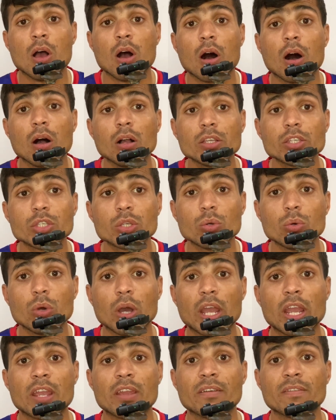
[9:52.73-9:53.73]
Also,
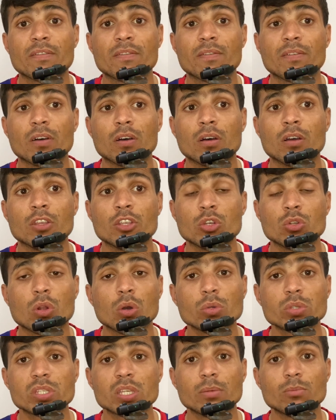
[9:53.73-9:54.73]
if you
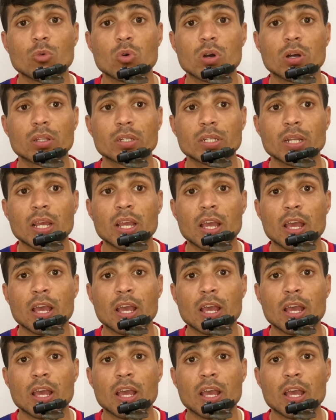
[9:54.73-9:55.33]
know someone